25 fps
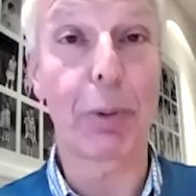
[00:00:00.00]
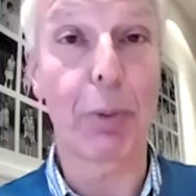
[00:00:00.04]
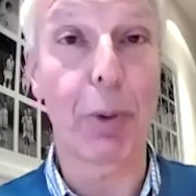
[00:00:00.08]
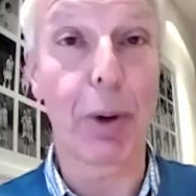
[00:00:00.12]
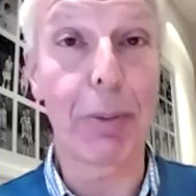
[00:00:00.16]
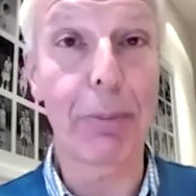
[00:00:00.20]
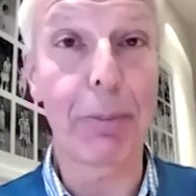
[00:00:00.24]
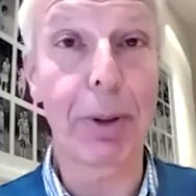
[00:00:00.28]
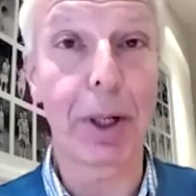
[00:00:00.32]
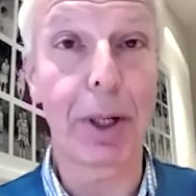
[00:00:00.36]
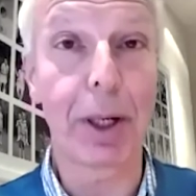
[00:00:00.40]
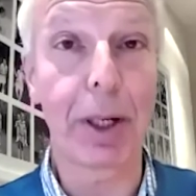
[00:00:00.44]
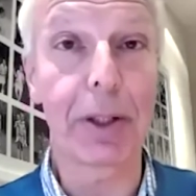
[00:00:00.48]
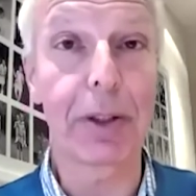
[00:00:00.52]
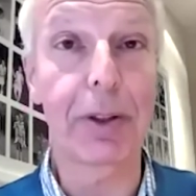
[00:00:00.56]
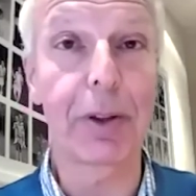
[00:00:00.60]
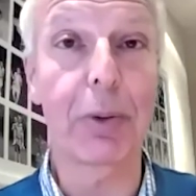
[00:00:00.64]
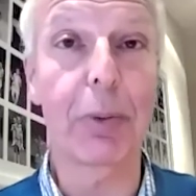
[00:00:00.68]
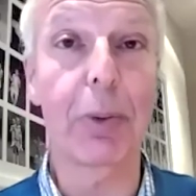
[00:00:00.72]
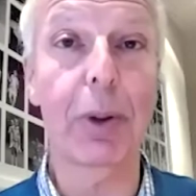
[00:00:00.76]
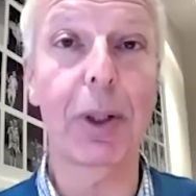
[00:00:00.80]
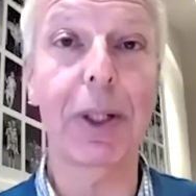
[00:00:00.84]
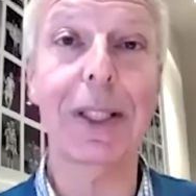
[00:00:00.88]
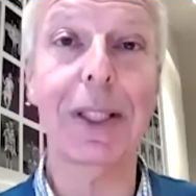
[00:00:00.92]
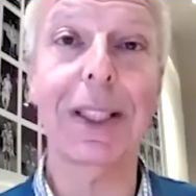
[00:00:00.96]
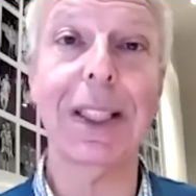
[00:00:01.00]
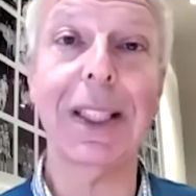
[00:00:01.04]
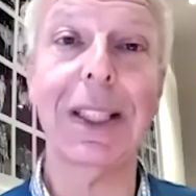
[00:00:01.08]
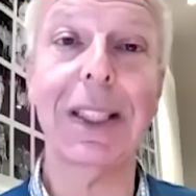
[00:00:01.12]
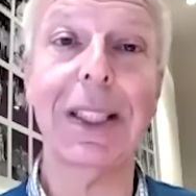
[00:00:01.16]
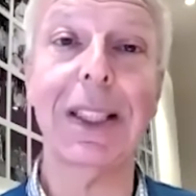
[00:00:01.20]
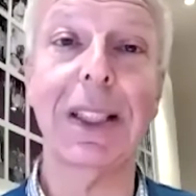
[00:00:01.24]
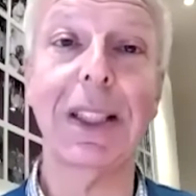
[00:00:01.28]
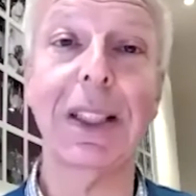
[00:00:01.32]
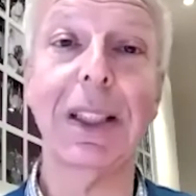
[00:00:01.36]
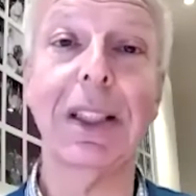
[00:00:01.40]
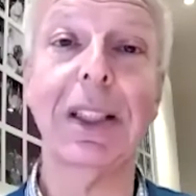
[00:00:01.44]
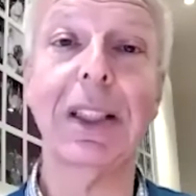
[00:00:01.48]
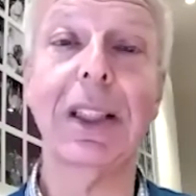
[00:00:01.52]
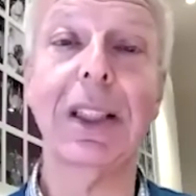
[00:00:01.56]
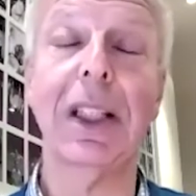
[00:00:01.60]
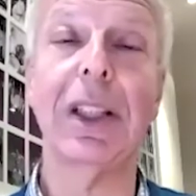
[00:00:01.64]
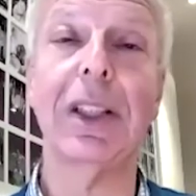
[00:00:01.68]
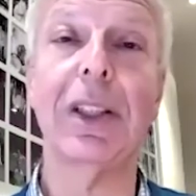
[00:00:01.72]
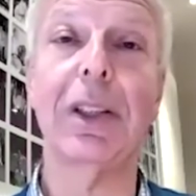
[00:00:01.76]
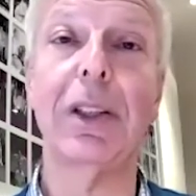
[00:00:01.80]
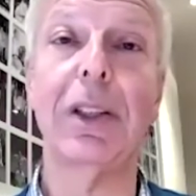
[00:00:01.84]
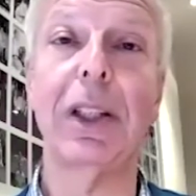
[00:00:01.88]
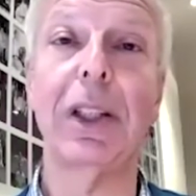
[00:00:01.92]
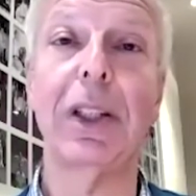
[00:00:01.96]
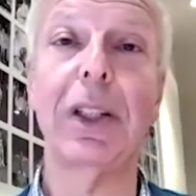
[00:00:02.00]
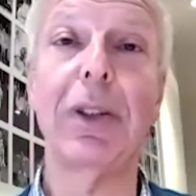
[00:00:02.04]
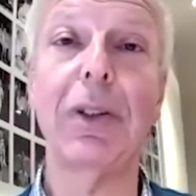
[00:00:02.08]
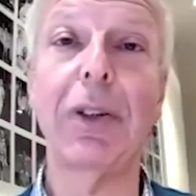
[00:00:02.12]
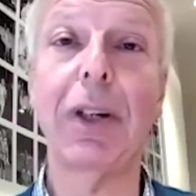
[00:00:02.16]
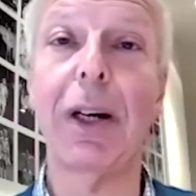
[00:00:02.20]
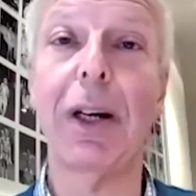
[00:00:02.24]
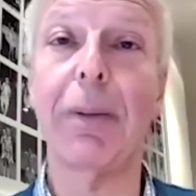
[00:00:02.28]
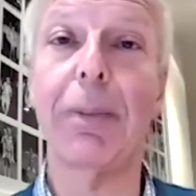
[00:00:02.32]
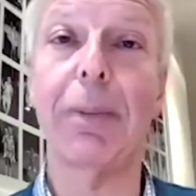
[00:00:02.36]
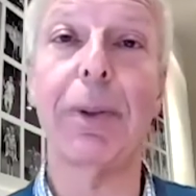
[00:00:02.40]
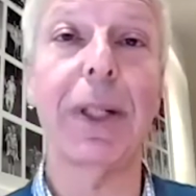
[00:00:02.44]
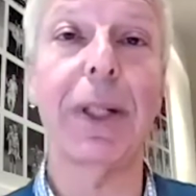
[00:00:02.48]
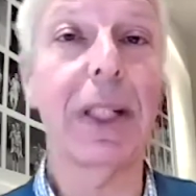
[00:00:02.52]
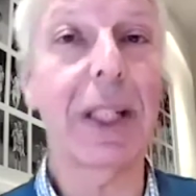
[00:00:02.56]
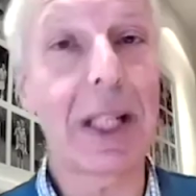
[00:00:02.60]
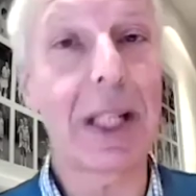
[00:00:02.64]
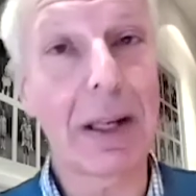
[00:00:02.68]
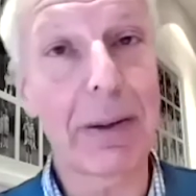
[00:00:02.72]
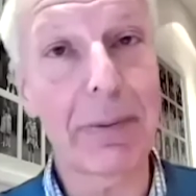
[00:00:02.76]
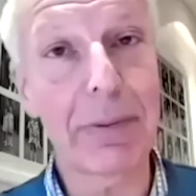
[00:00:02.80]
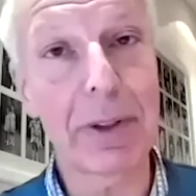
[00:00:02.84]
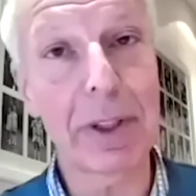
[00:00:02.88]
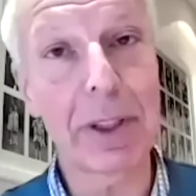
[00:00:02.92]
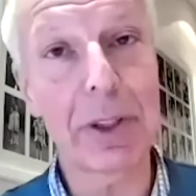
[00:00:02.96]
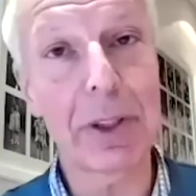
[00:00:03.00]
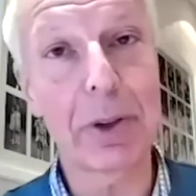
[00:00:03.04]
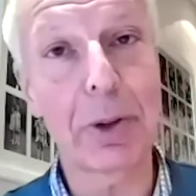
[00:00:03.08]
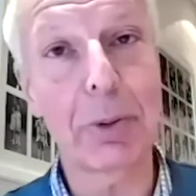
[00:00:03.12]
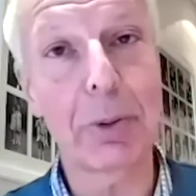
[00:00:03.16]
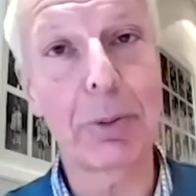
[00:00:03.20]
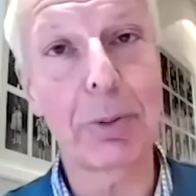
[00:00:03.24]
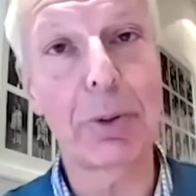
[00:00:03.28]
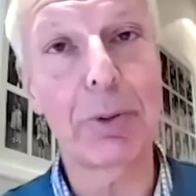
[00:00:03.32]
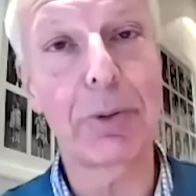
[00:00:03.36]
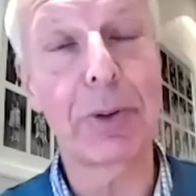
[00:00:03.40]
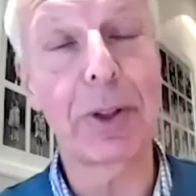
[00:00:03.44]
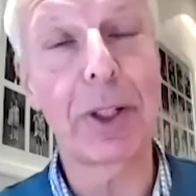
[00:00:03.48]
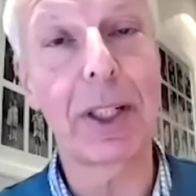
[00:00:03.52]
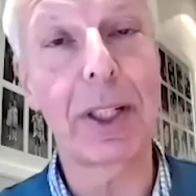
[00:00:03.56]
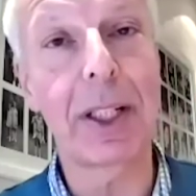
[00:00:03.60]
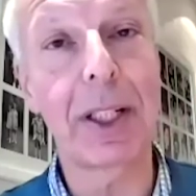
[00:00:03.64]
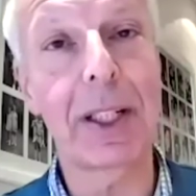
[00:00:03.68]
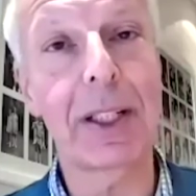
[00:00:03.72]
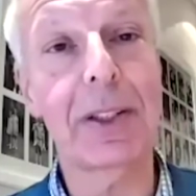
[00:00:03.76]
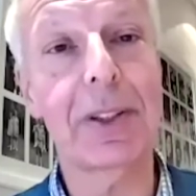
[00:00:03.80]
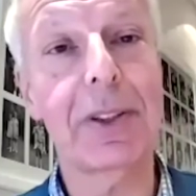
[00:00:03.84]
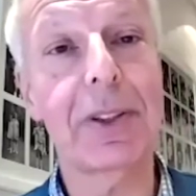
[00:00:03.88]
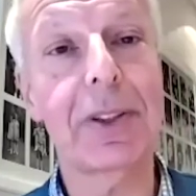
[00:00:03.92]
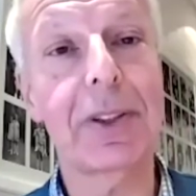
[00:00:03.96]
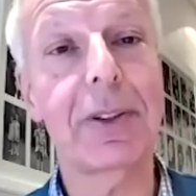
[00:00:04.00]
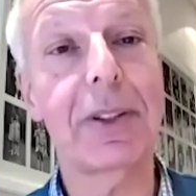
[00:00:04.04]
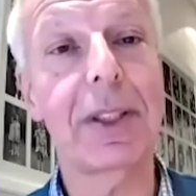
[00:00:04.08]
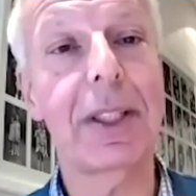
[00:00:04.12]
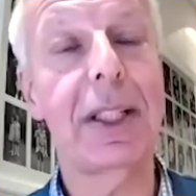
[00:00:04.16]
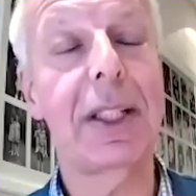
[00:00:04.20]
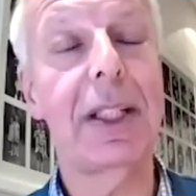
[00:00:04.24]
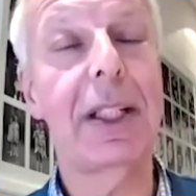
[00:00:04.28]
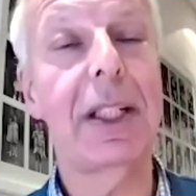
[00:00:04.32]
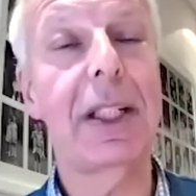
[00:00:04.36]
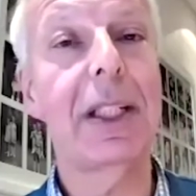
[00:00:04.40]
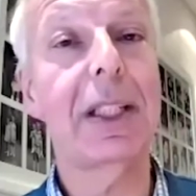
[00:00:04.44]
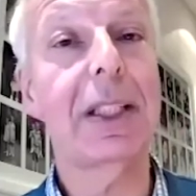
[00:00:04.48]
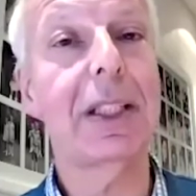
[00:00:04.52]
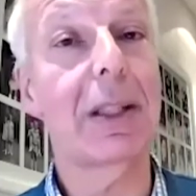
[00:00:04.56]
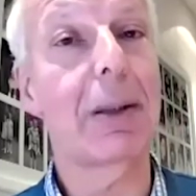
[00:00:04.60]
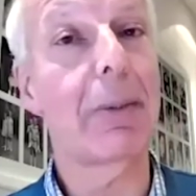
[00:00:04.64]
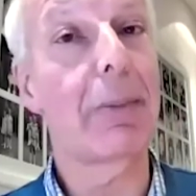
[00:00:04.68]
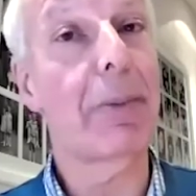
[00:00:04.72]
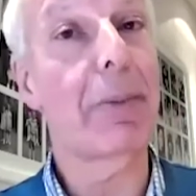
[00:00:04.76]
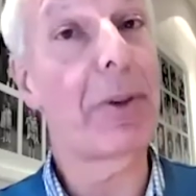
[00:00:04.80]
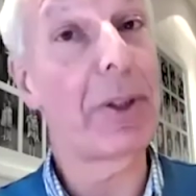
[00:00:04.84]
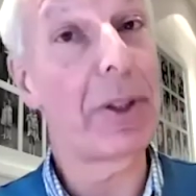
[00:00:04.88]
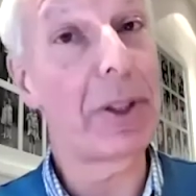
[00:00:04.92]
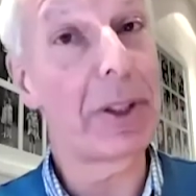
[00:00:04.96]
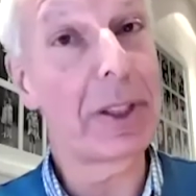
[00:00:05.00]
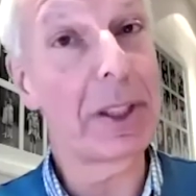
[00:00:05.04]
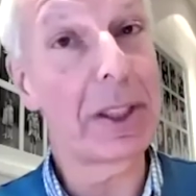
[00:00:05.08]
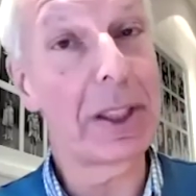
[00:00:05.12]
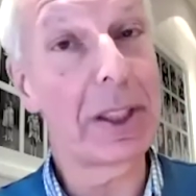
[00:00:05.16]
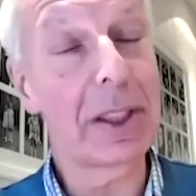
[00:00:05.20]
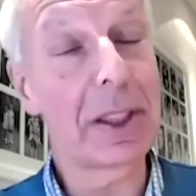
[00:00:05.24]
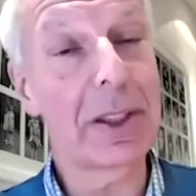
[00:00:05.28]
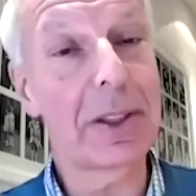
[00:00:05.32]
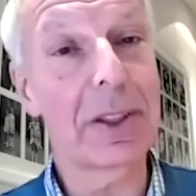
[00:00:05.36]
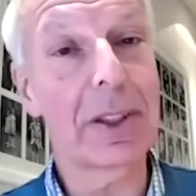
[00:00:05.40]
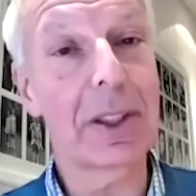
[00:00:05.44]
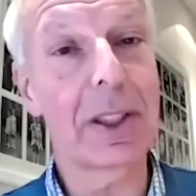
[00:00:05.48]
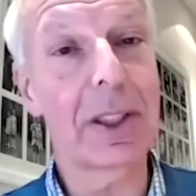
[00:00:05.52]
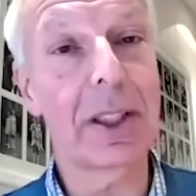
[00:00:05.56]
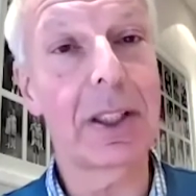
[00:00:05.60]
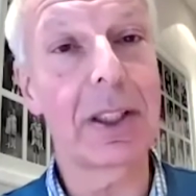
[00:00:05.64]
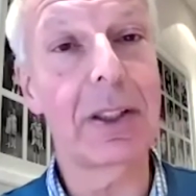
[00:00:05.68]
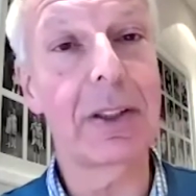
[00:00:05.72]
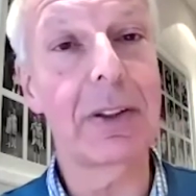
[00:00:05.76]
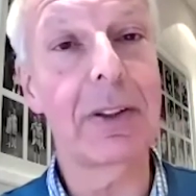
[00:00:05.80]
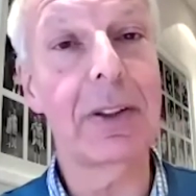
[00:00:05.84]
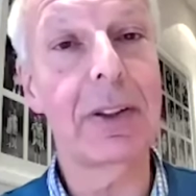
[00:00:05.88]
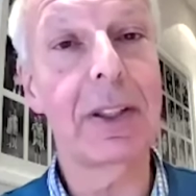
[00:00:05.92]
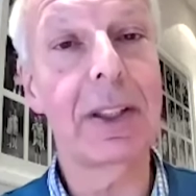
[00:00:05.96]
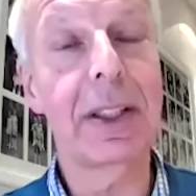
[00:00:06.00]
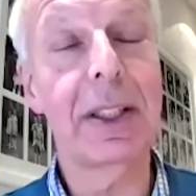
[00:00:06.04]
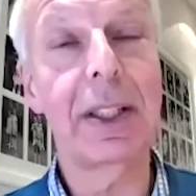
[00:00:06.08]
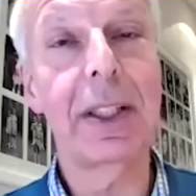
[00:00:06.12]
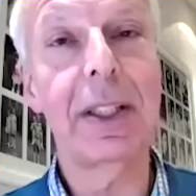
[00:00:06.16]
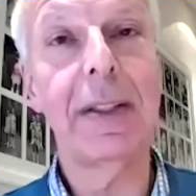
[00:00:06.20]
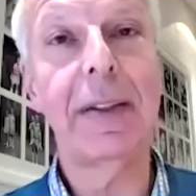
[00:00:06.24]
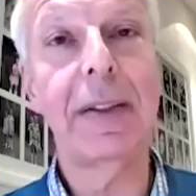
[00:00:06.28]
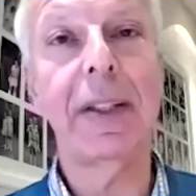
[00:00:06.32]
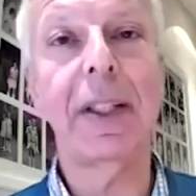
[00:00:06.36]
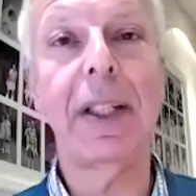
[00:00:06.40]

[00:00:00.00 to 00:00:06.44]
And with one partner and one assistant, started a new company, Cavendish Corporate Finance, some 30 years ago.